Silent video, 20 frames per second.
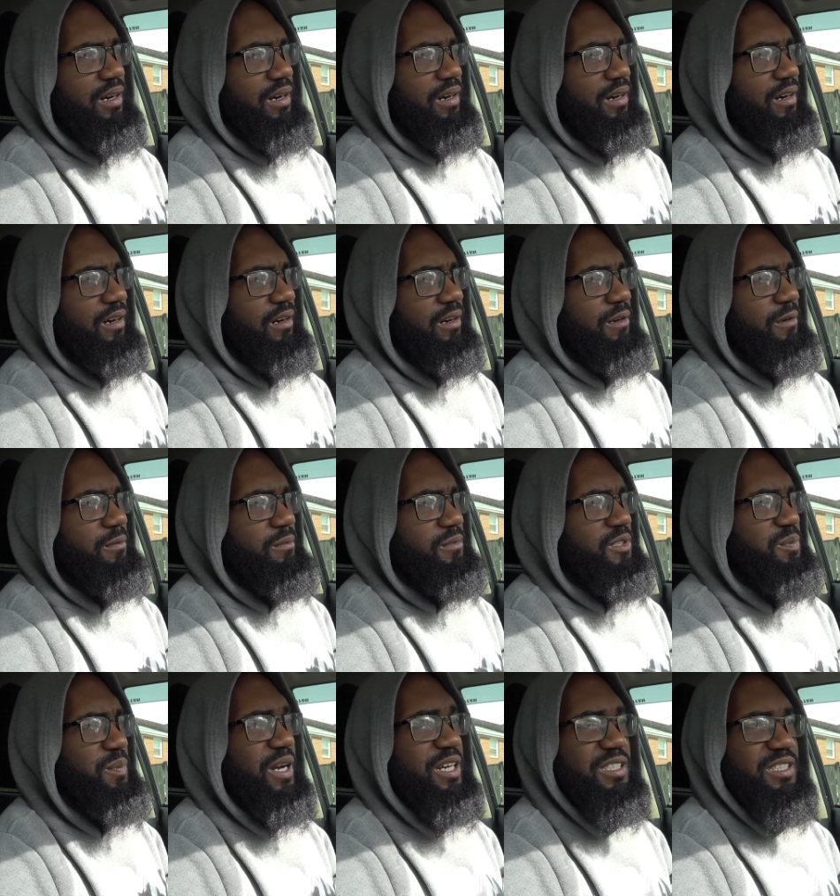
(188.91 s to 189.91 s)
Um,
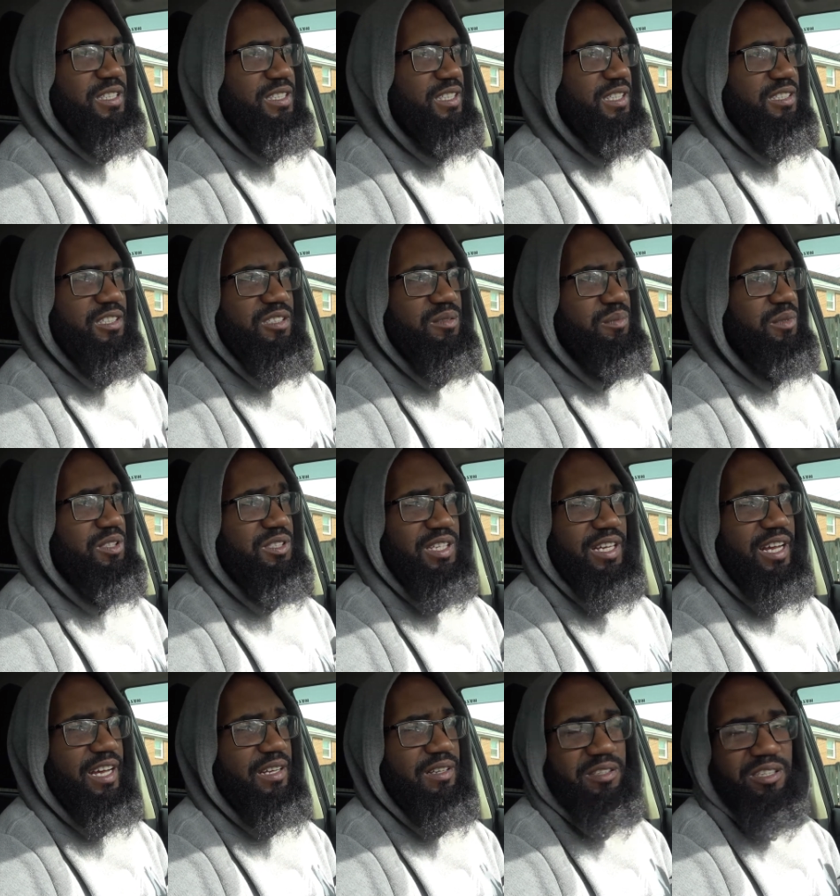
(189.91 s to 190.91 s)
especially since his music
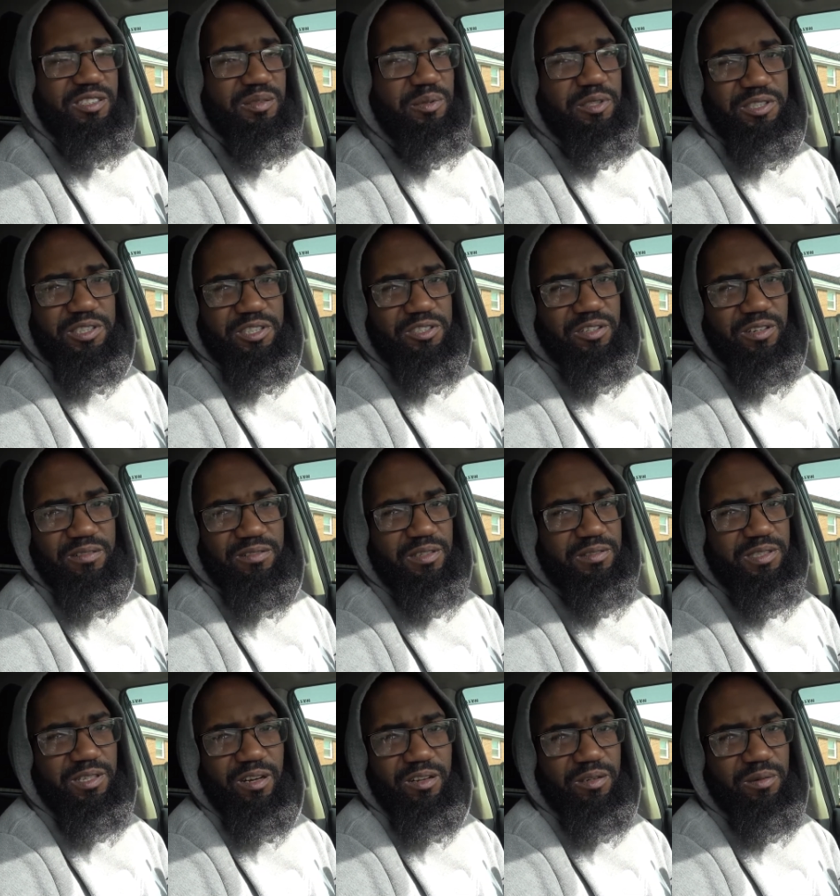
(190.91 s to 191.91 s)
ha- his music streams are
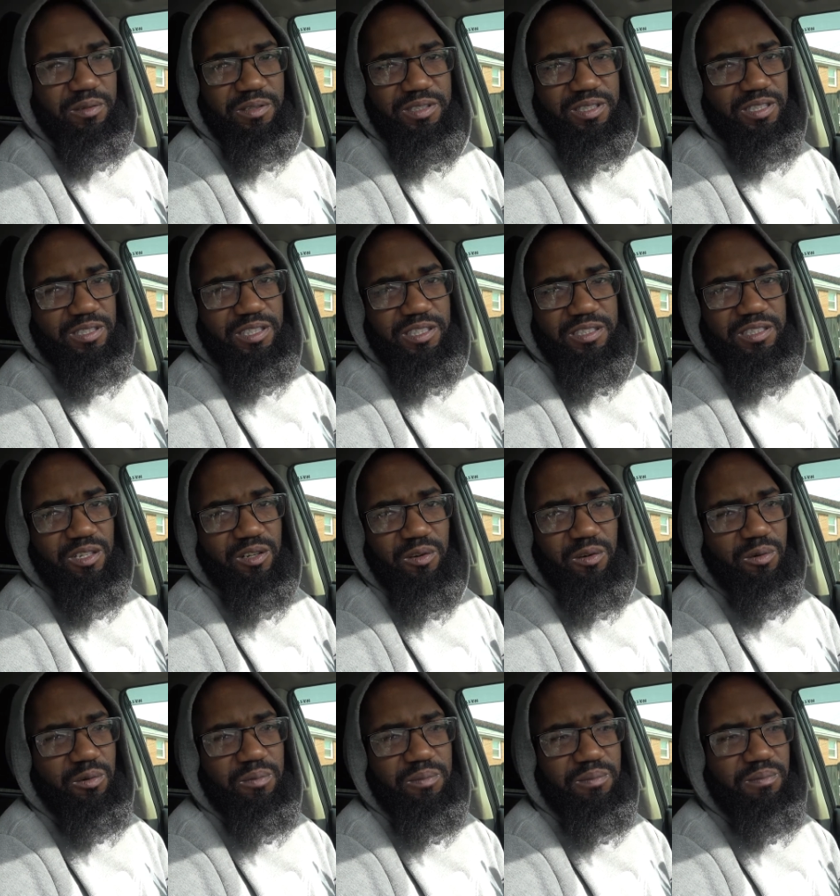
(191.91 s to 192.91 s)
starting to just
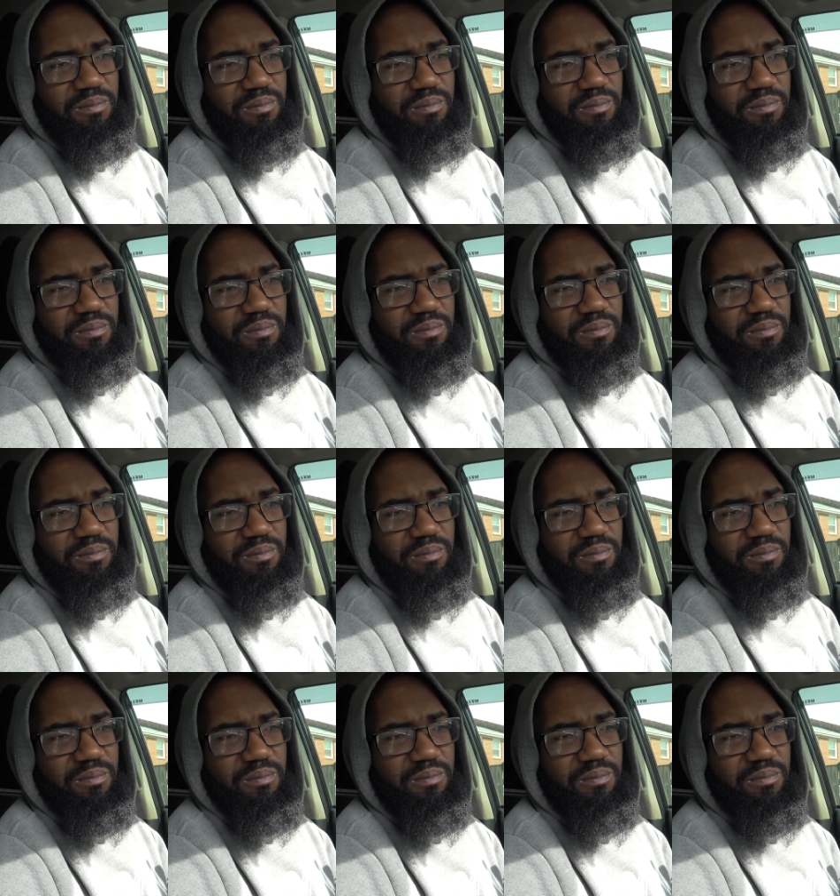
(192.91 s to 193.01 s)
go